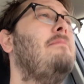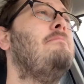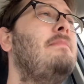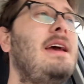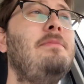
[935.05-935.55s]

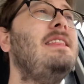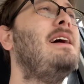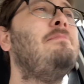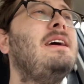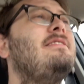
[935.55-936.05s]
Maybe
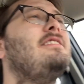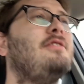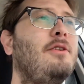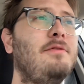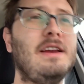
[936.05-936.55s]
that makes this
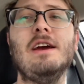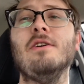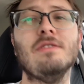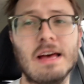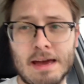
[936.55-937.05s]
whole
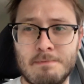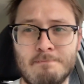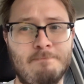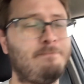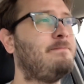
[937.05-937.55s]
video
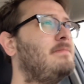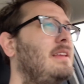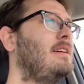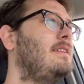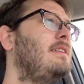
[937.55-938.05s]

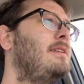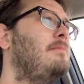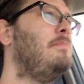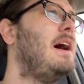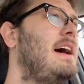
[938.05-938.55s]

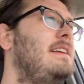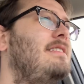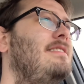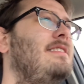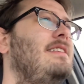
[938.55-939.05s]
lame, but
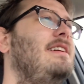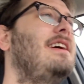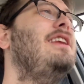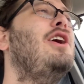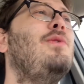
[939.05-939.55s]

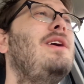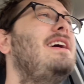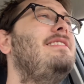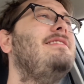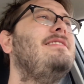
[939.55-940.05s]
you know
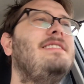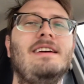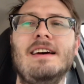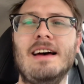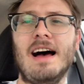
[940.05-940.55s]
what?
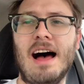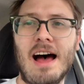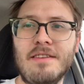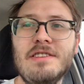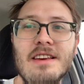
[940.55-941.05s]

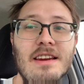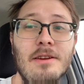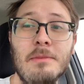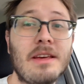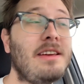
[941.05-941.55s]
I've seen it
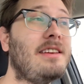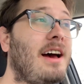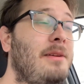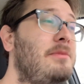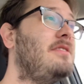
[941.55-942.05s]
a million
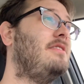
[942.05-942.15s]
times.